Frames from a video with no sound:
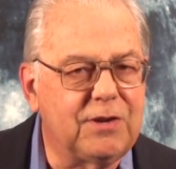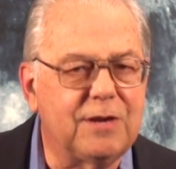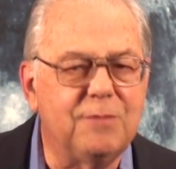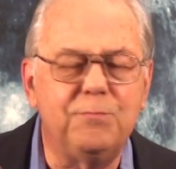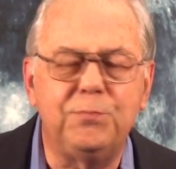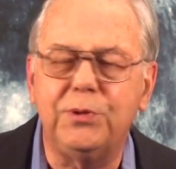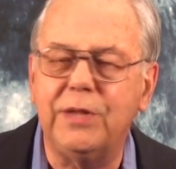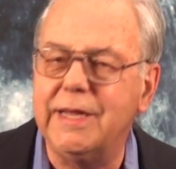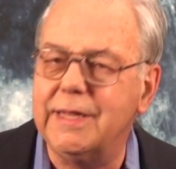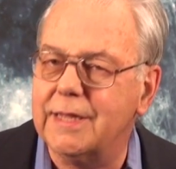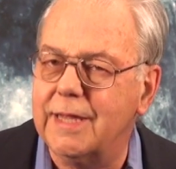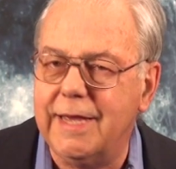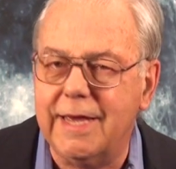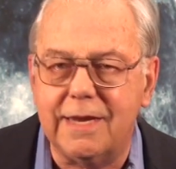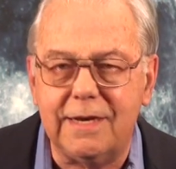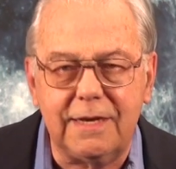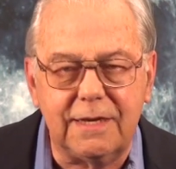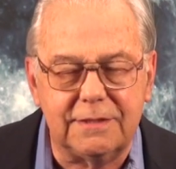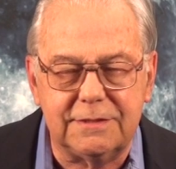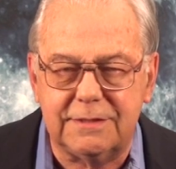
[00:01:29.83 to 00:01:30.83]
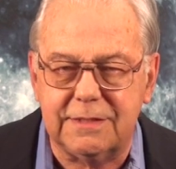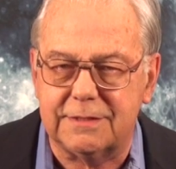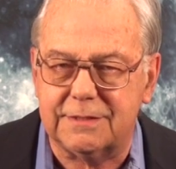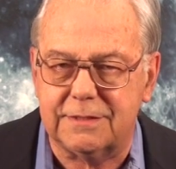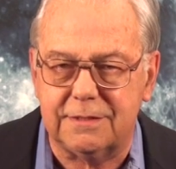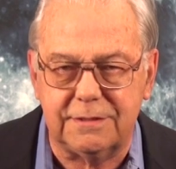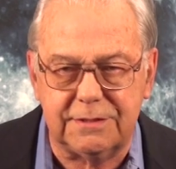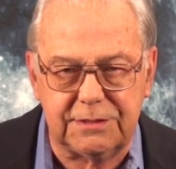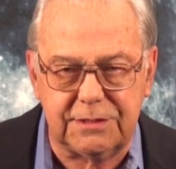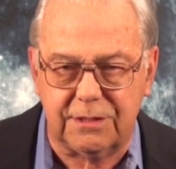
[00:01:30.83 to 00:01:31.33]
Completely
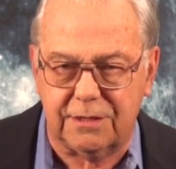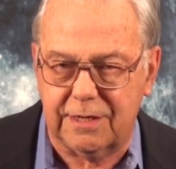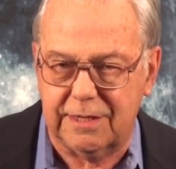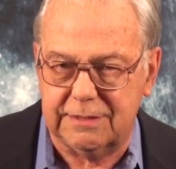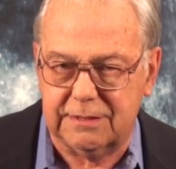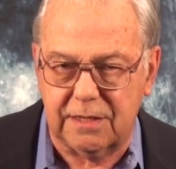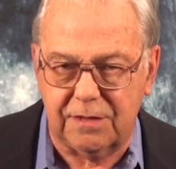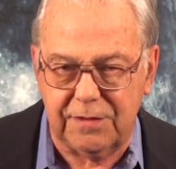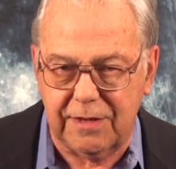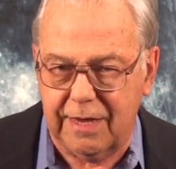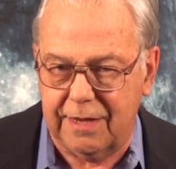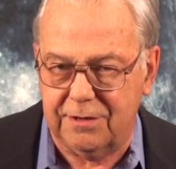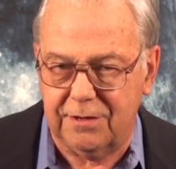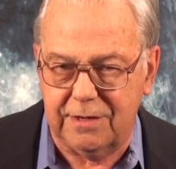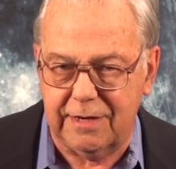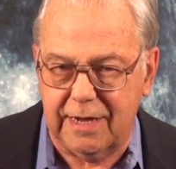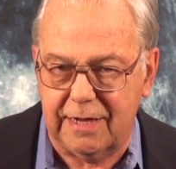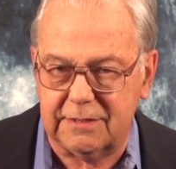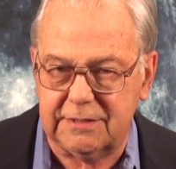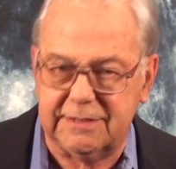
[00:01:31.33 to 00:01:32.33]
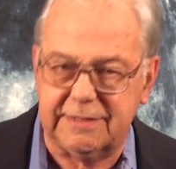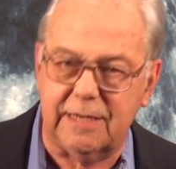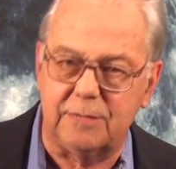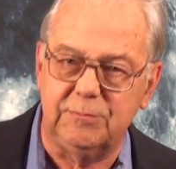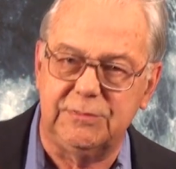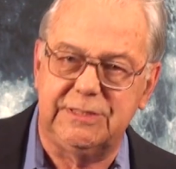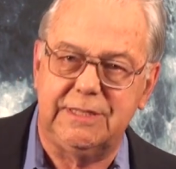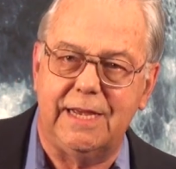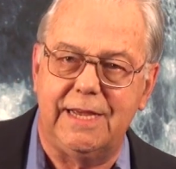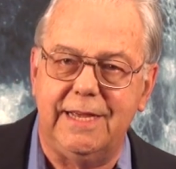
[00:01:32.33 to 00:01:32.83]
inconsistent stories on the internet.
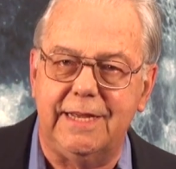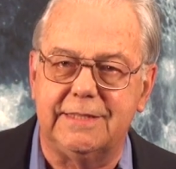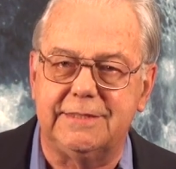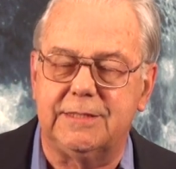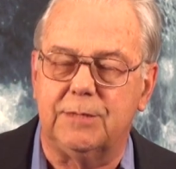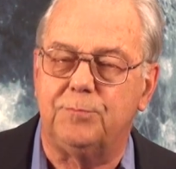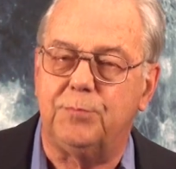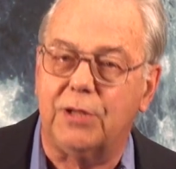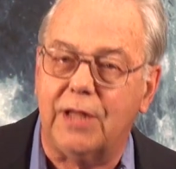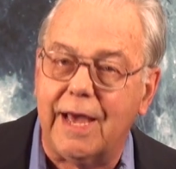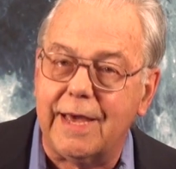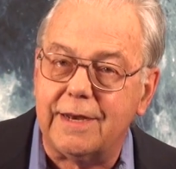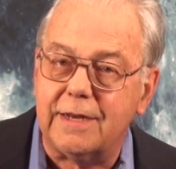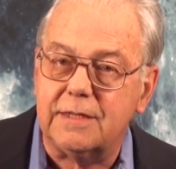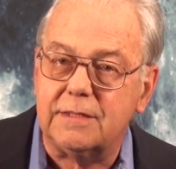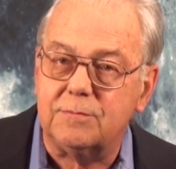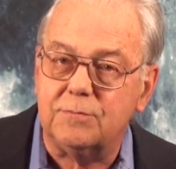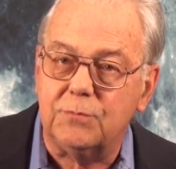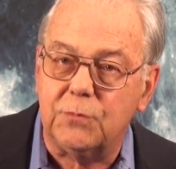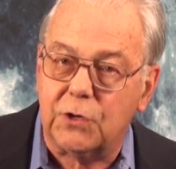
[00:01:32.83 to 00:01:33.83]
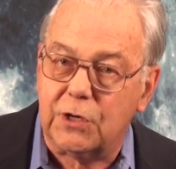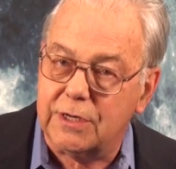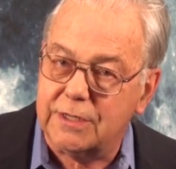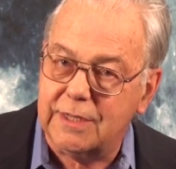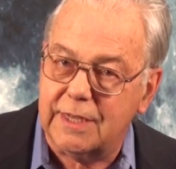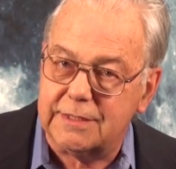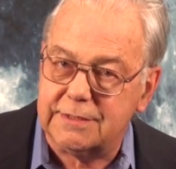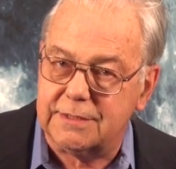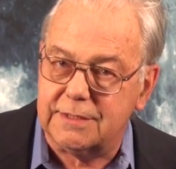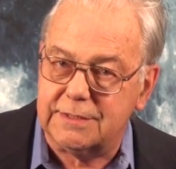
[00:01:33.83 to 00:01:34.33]
Some say it's a planet, more or
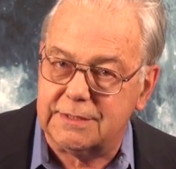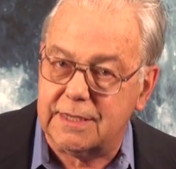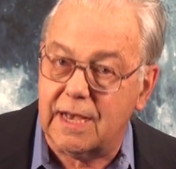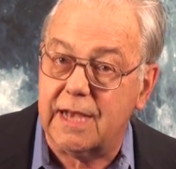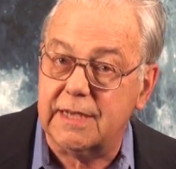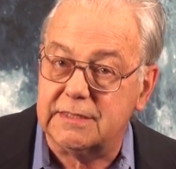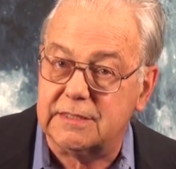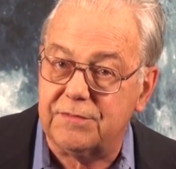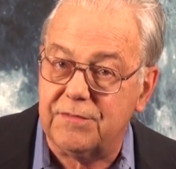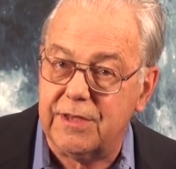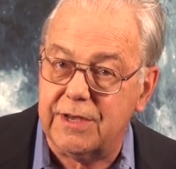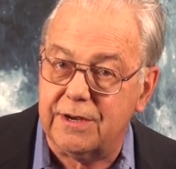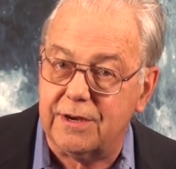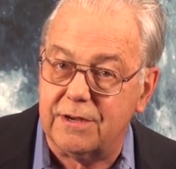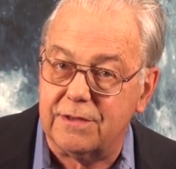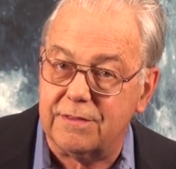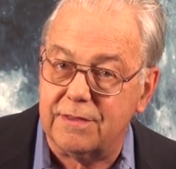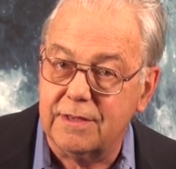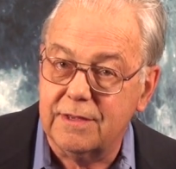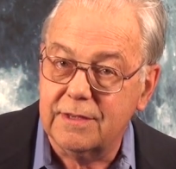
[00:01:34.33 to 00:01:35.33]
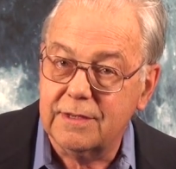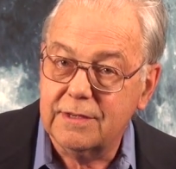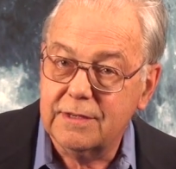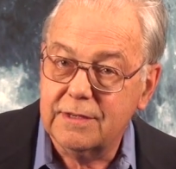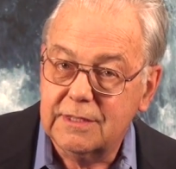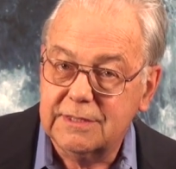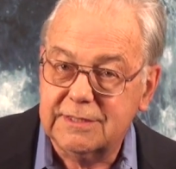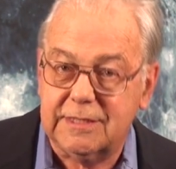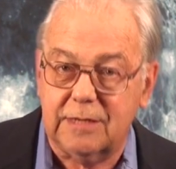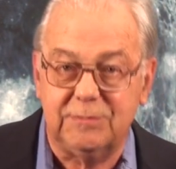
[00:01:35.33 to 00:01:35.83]
less the size of the Earth.
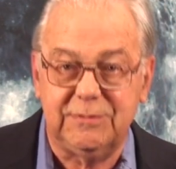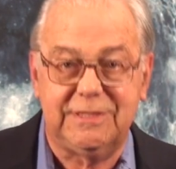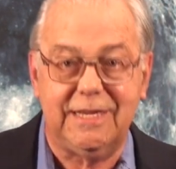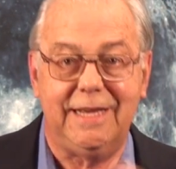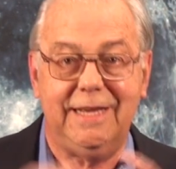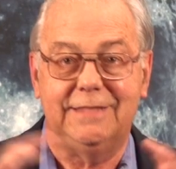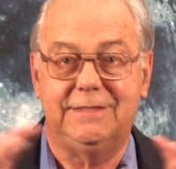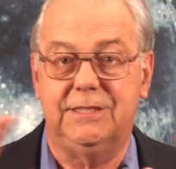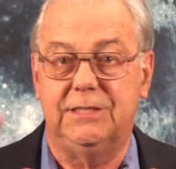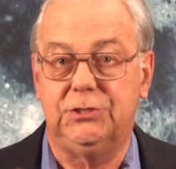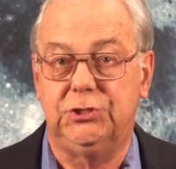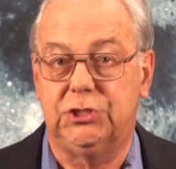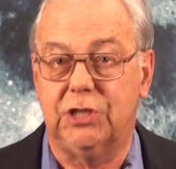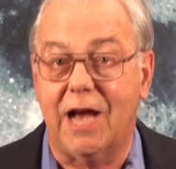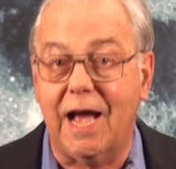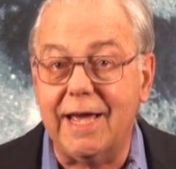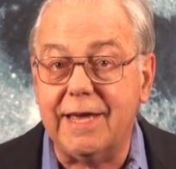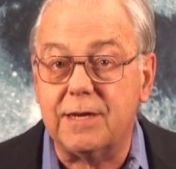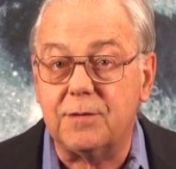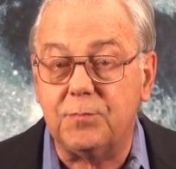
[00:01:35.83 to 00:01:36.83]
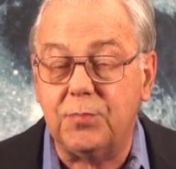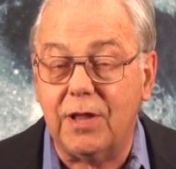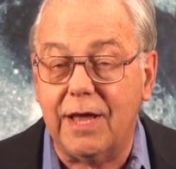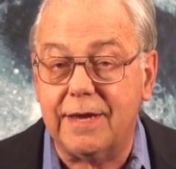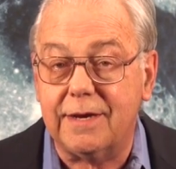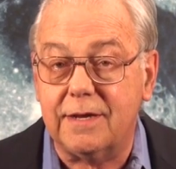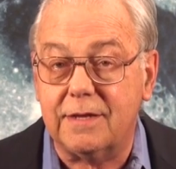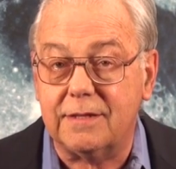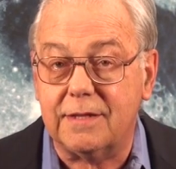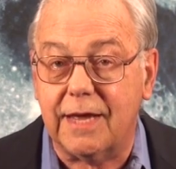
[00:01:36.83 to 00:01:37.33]
Some say it's a giant
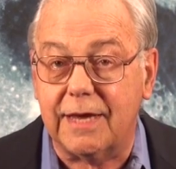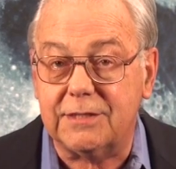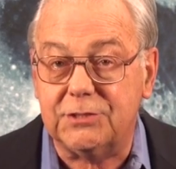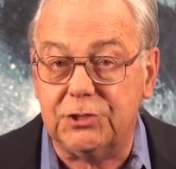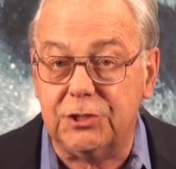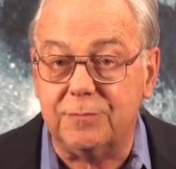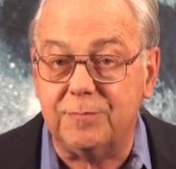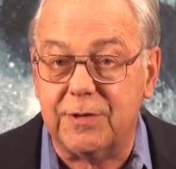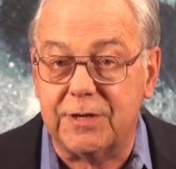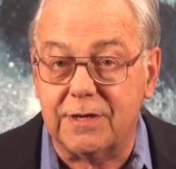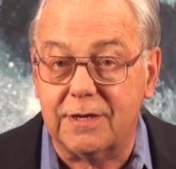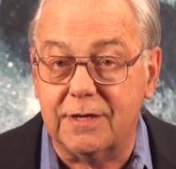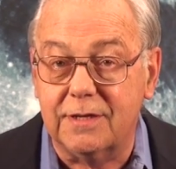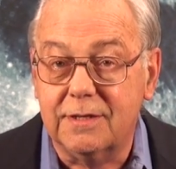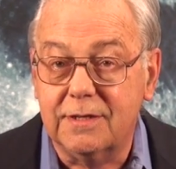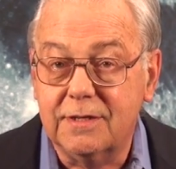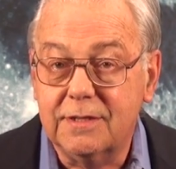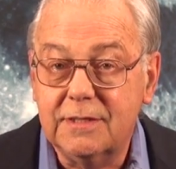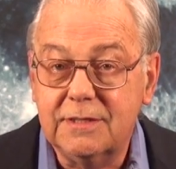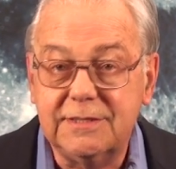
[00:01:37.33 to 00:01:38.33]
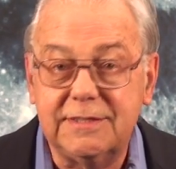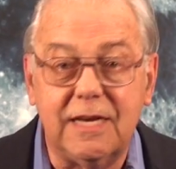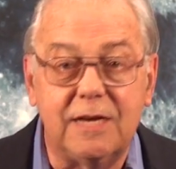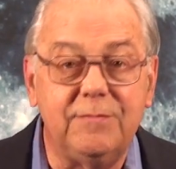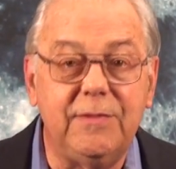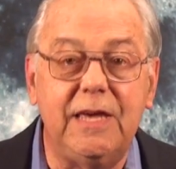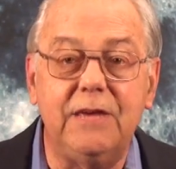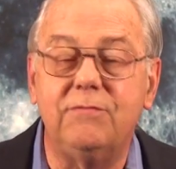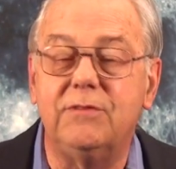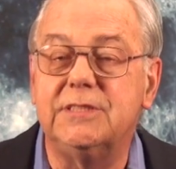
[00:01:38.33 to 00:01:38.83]
planet, like Jupiter.
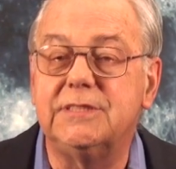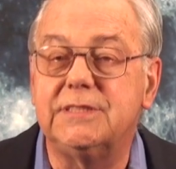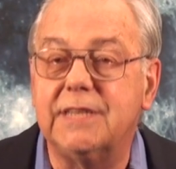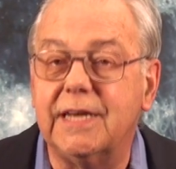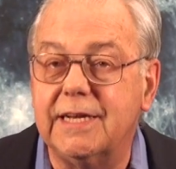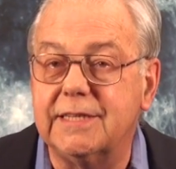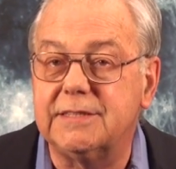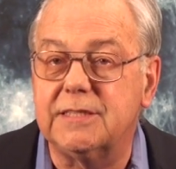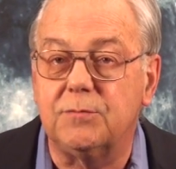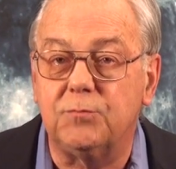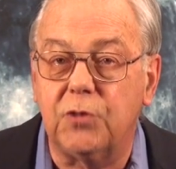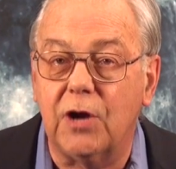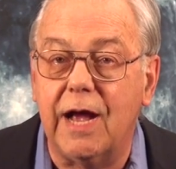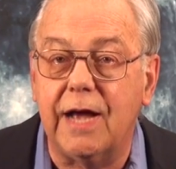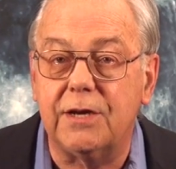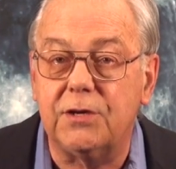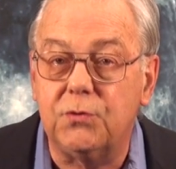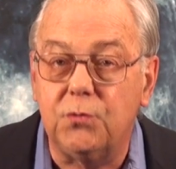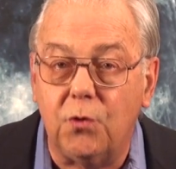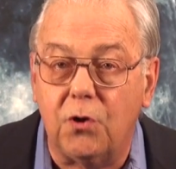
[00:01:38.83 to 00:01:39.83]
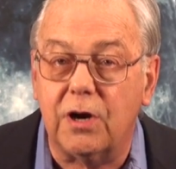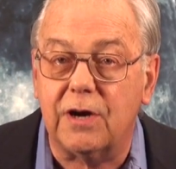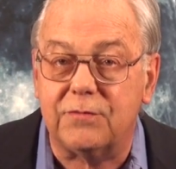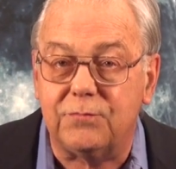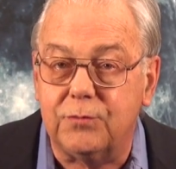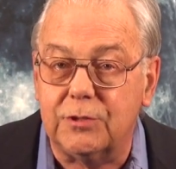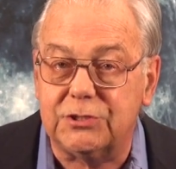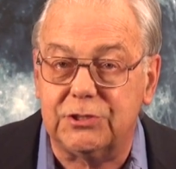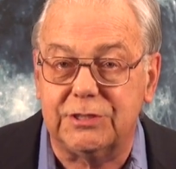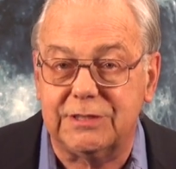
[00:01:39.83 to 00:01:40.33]
Some even say it's a brown
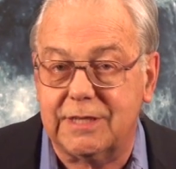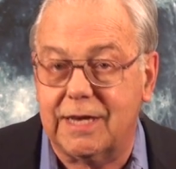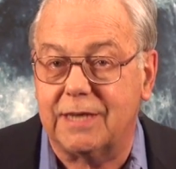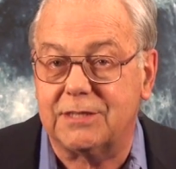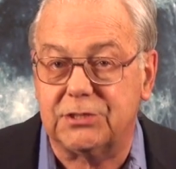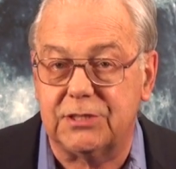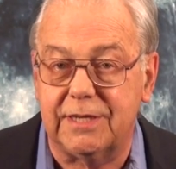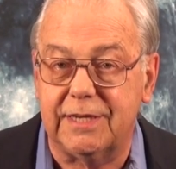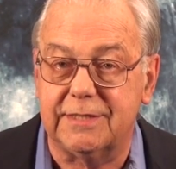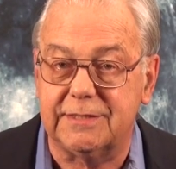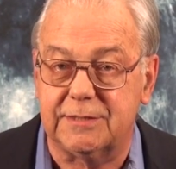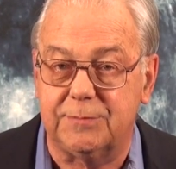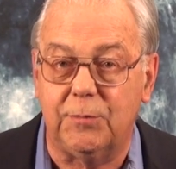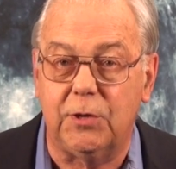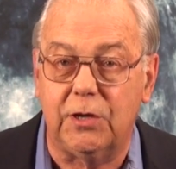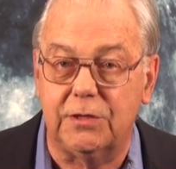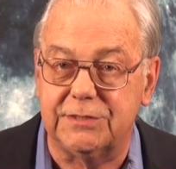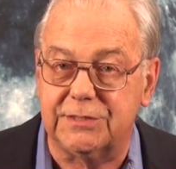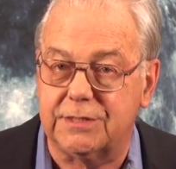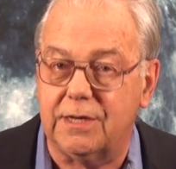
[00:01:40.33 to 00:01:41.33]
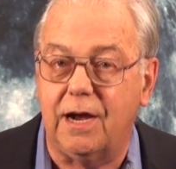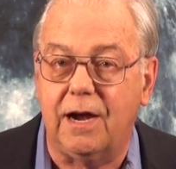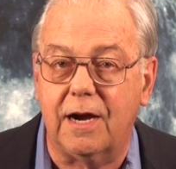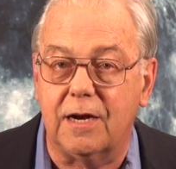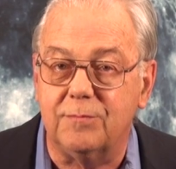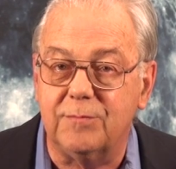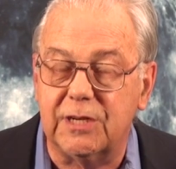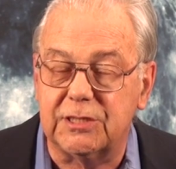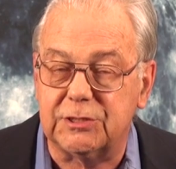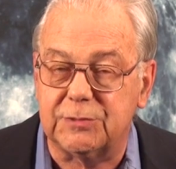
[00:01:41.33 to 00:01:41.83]
dwarf, which is actually a small
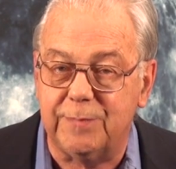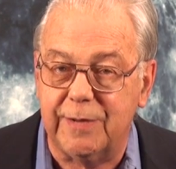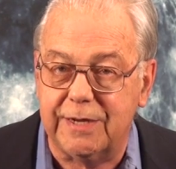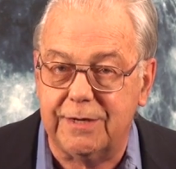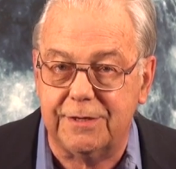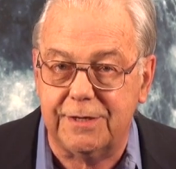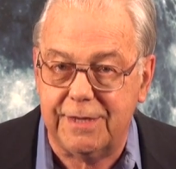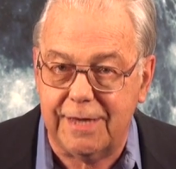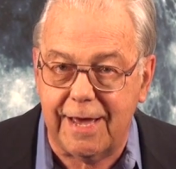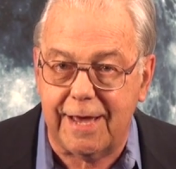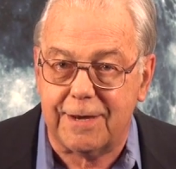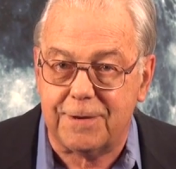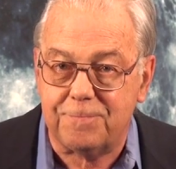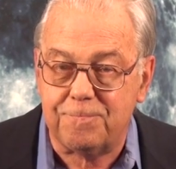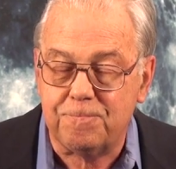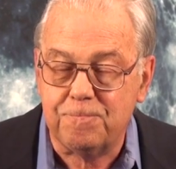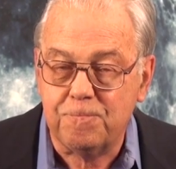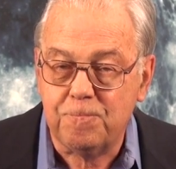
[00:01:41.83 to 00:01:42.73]
star, much bigger yet.